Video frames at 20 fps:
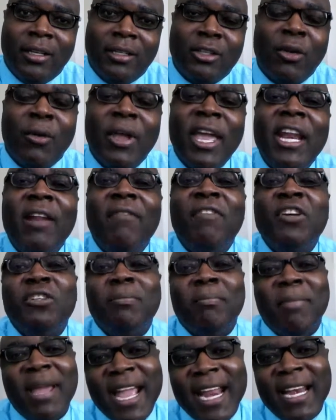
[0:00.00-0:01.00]
So
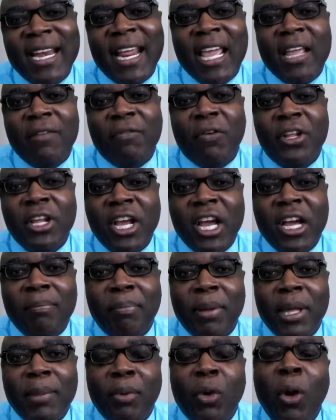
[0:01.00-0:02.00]
individual mandate for
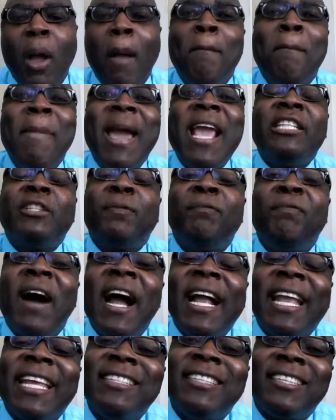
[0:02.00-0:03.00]
young people makes
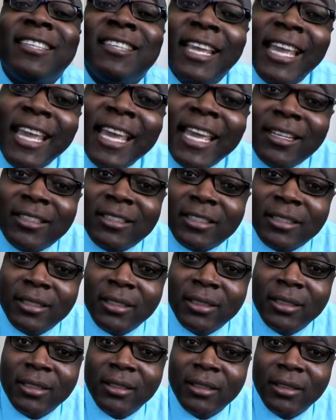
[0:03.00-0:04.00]
fucking sense.